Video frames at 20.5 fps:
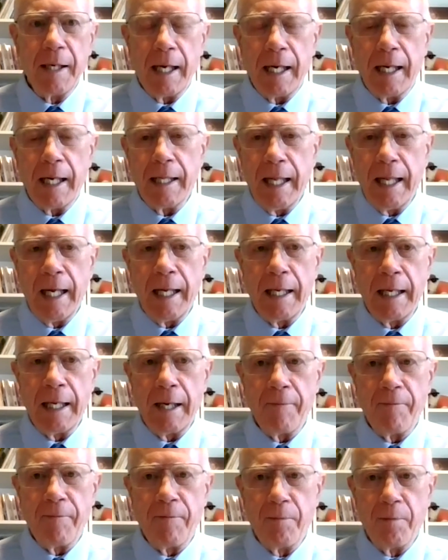And then
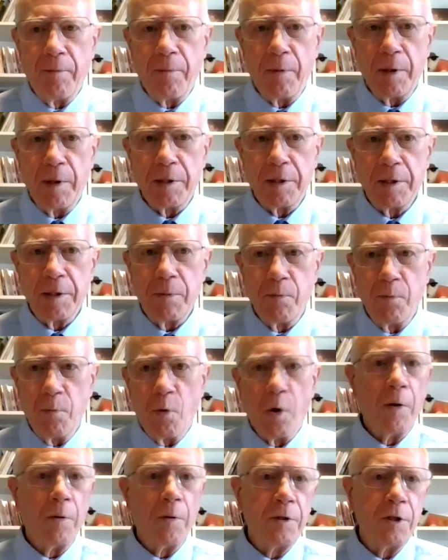was
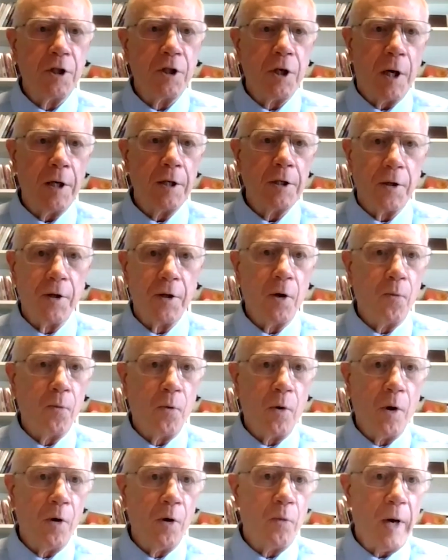more in charge of their
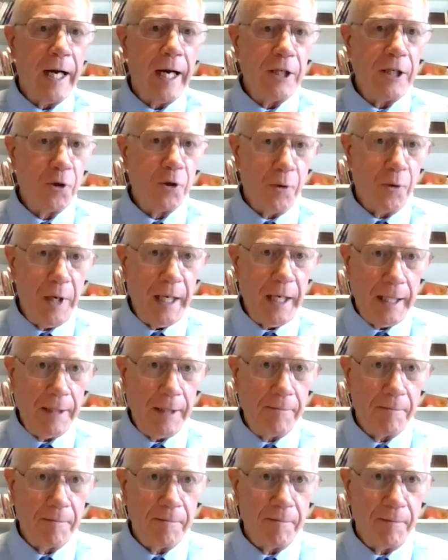worldwide
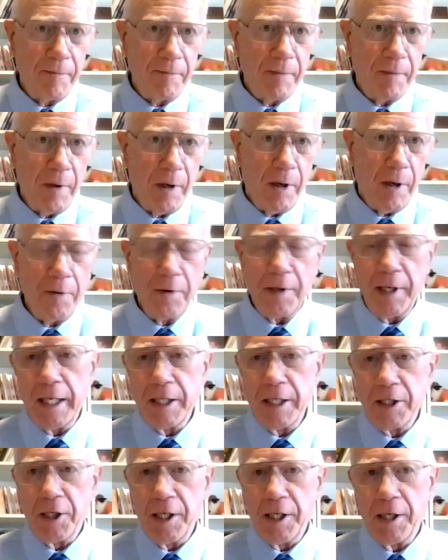training, all the
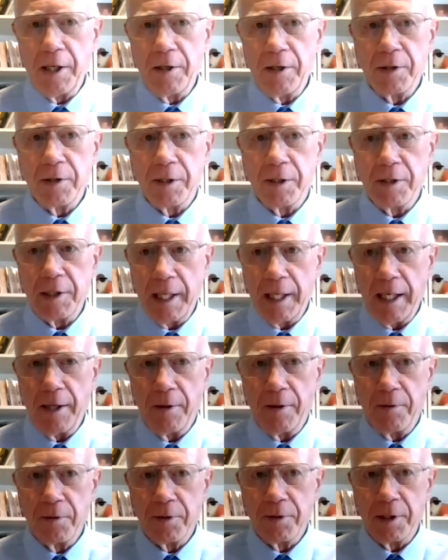engineers and
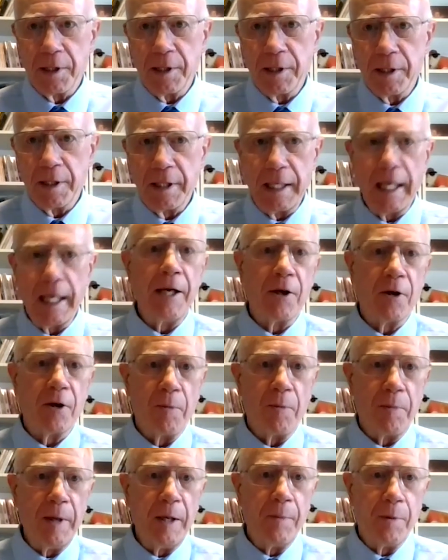sales and
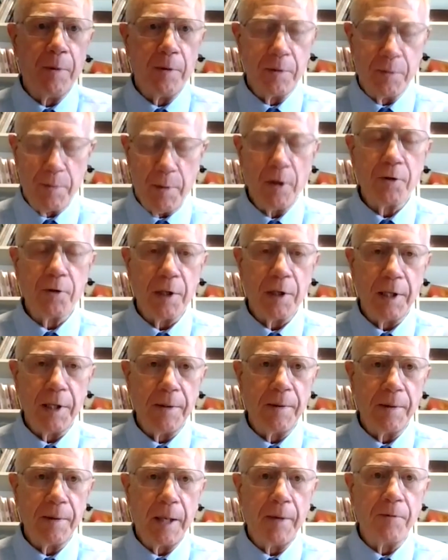technical people, mostly.
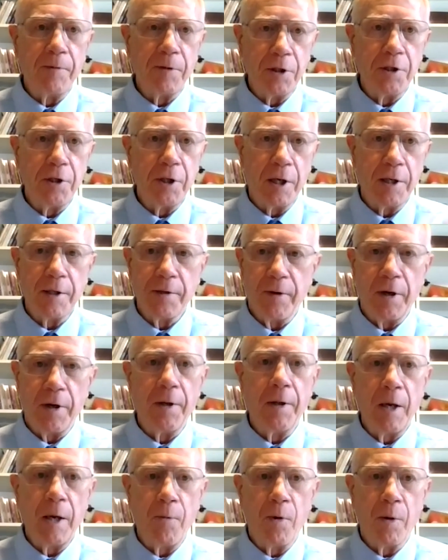I was in charge of
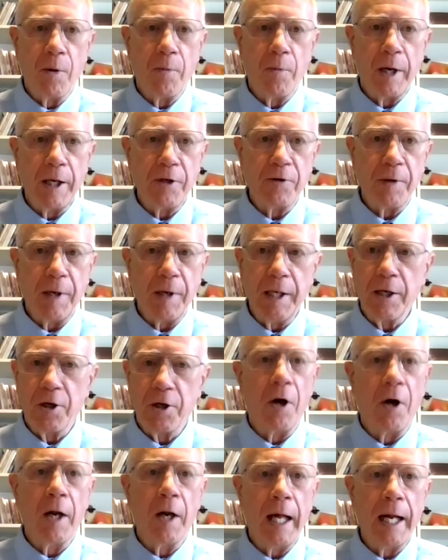all that worldwide training,
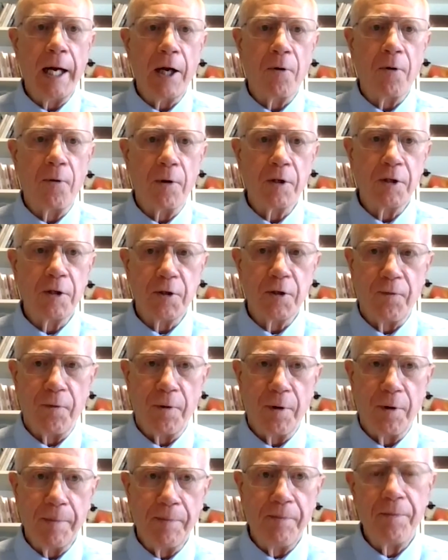taught a lot of courses
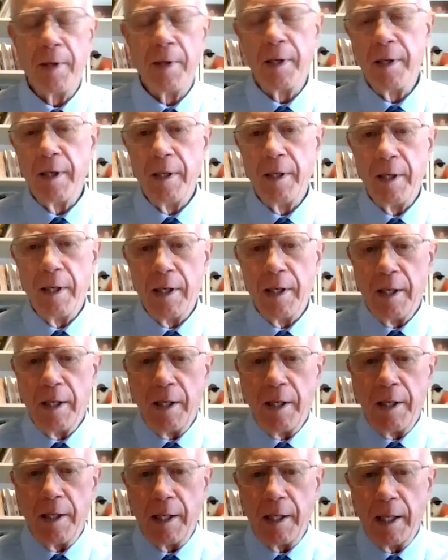for them.
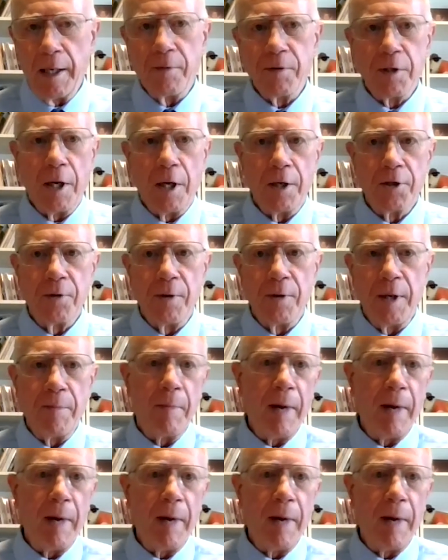Then I was also at